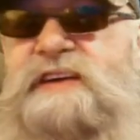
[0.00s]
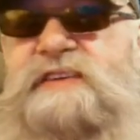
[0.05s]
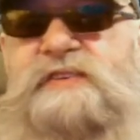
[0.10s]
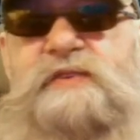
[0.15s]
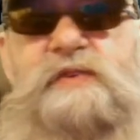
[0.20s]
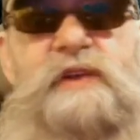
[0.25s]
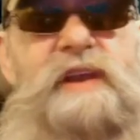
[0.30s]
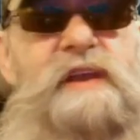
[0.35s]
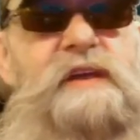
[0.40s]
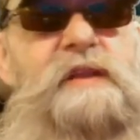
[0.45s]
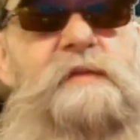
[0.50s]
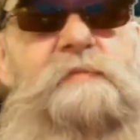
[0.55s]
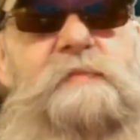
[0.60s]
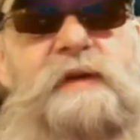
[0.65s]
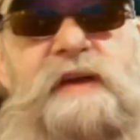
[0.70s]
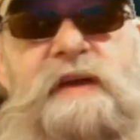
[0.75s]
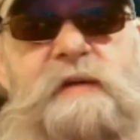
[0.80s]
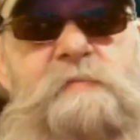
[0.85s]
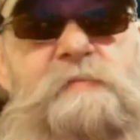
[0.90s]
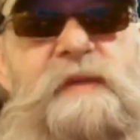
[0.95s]
do a little
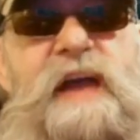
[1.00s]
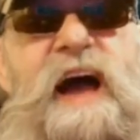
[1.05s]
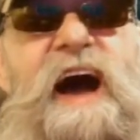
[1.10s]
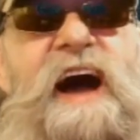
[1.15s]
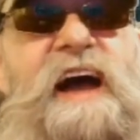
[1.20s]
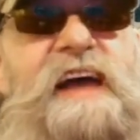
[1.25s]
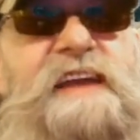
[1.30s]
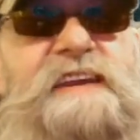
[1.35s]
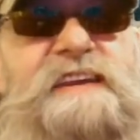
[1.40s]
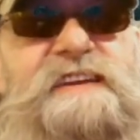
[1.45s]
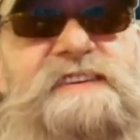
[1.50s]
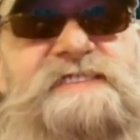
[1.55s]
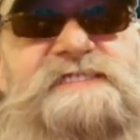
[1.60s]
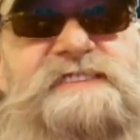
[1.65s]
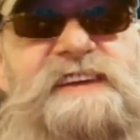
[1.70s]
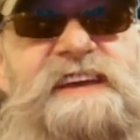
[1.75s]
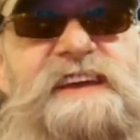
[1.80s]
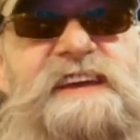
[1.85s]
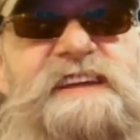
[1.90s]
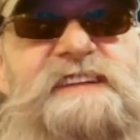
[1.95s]
bit of behind the
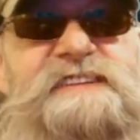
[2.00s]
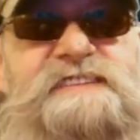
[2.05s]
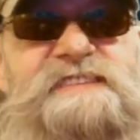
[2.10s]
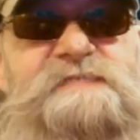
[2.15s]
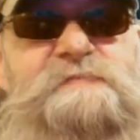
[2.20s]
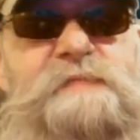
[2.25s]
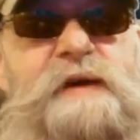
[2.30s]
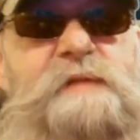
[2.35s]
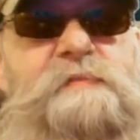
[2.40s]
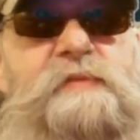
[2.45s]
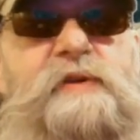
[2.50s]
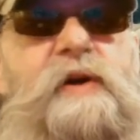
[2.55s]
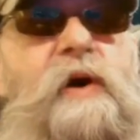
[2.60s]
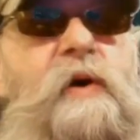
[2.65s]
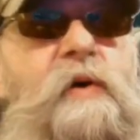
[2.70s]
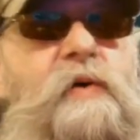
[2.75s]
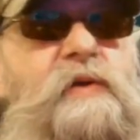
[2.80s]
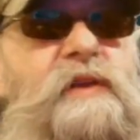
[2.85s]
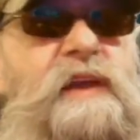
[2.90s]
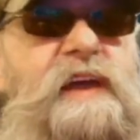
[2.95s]
scenes member
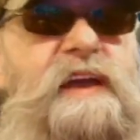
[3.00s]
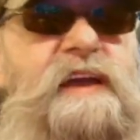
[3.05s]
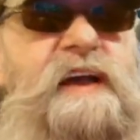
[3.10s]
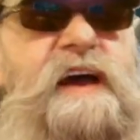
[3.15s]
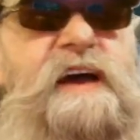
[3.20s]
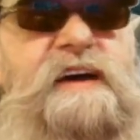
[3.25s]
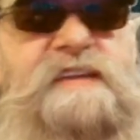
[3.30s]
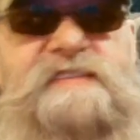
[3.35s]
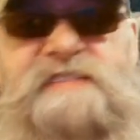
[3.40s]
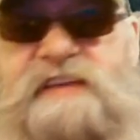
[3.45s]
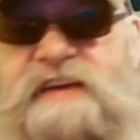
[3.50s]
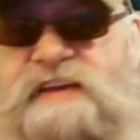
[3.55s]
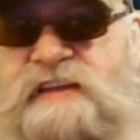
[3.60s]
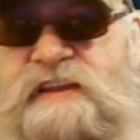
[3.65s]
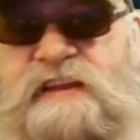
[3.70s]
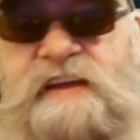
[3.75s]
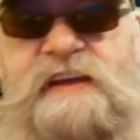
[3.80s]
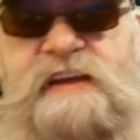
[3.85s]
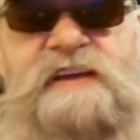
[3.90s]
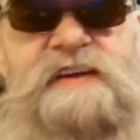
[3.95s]
only content.
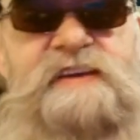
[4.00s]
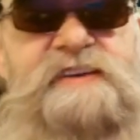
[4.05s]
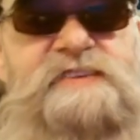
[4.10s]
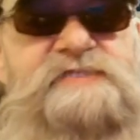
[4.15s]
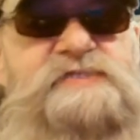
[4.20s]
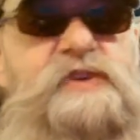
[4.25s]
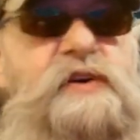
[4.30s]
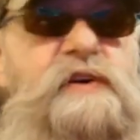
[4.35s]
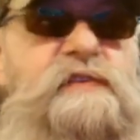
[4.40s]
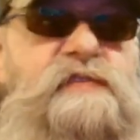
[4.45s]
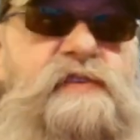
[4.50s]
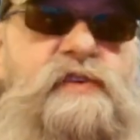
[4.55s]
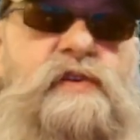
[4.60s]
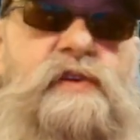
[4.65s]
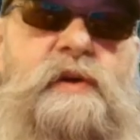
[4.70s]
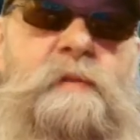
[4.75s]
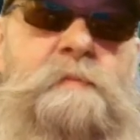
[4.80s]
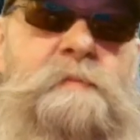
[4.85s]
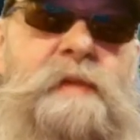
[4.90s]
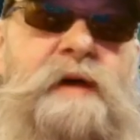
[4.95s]
So if
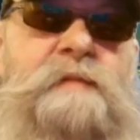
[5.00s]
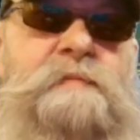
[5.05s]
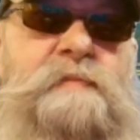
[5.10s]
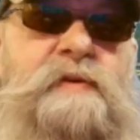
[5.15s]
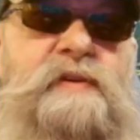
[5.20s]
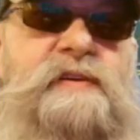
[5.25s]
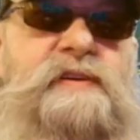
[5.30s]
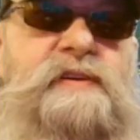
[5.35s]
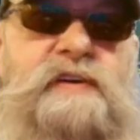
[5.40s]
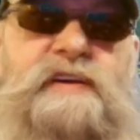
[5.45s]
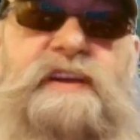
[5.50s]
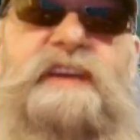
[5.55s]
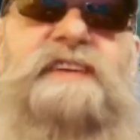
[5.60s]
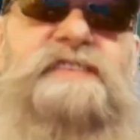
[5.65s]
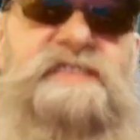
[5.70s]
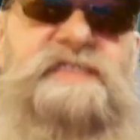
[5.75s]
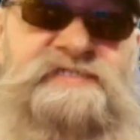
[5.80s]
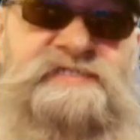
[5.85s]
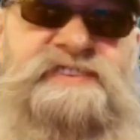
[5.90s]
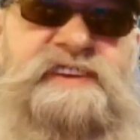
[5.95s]
you're a member, you'll
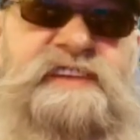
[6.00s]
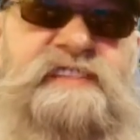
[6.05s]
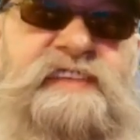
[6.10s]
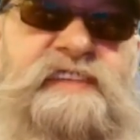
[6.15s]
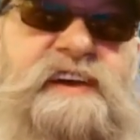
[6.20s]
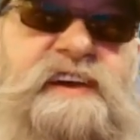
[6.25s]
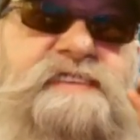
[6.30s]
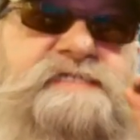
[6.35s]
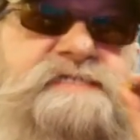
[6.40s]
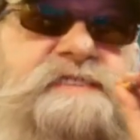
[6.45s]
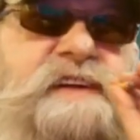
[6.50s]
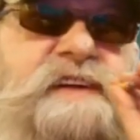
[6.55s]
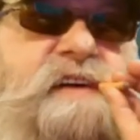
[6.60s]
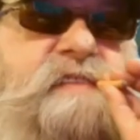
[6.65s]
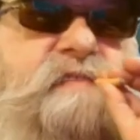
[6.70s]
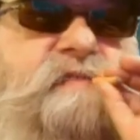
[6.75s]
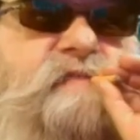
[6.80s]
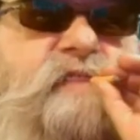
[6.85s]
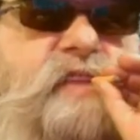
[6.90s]
get to see that stuff.